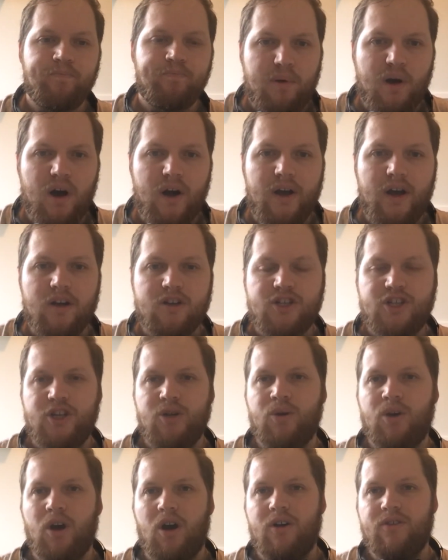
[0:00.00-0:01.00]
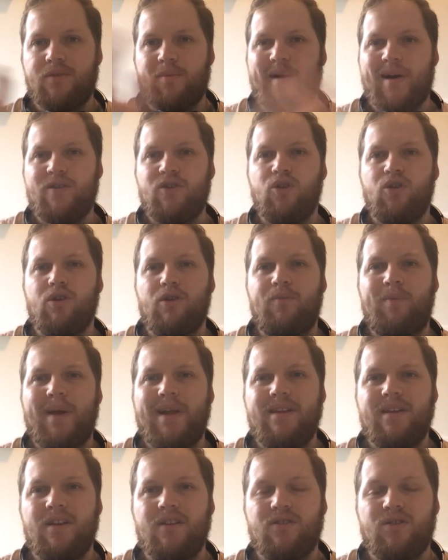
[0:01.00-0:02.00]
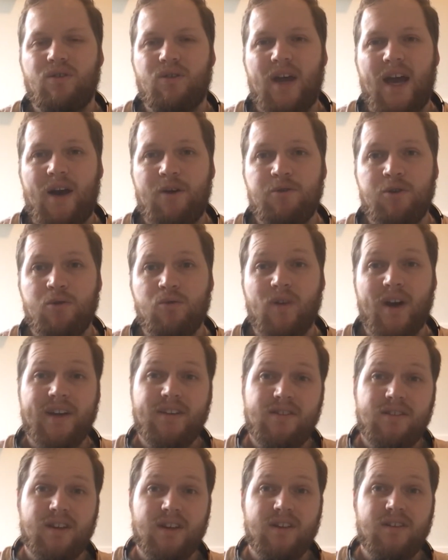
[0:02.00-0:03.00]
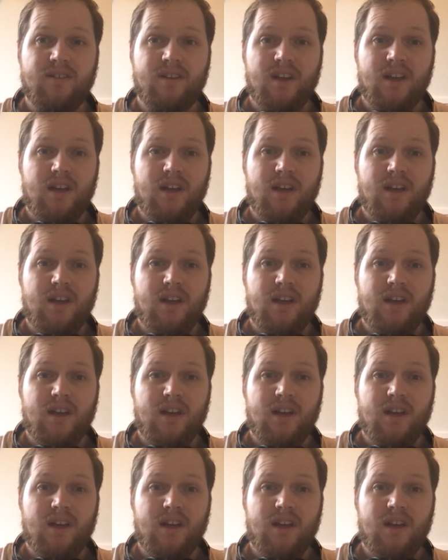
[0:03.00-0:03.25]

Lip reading: But I asked you guys about your opinions on how you rated